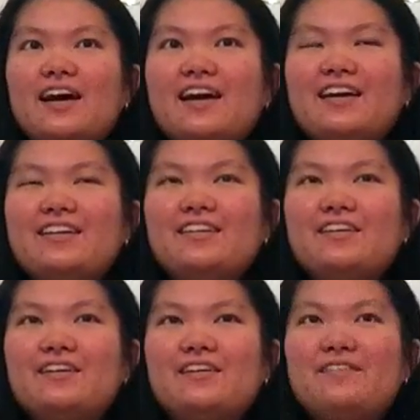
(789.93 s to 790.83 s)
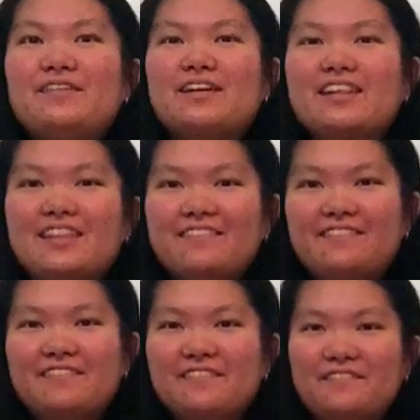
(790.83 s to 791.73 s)
And we would get the
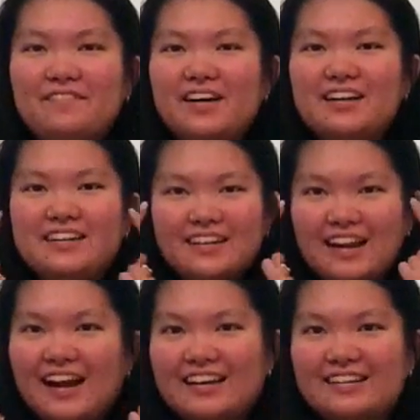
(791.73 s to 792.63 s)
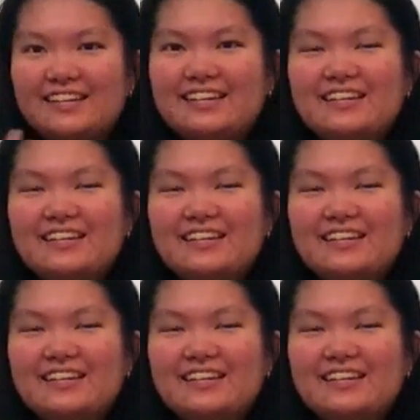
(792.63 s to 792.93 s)
fun glasses